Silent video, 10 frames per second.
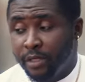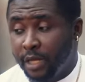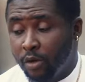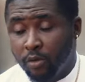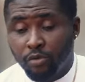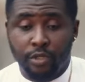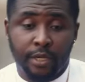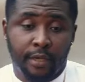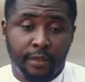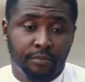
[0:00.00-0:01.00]
You know, everything I
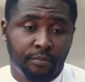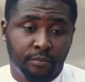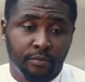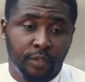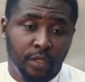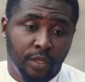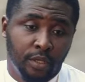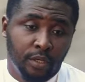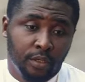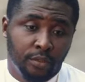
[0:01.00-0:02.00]
own today,
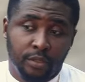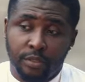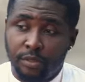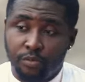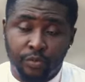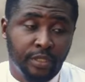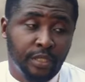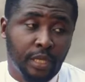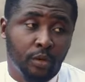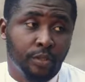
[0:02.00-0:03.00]
she's
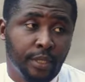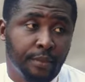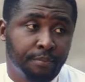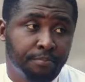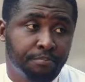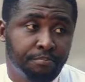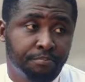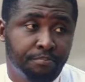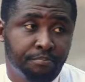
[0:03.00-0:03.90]
the reason I own them.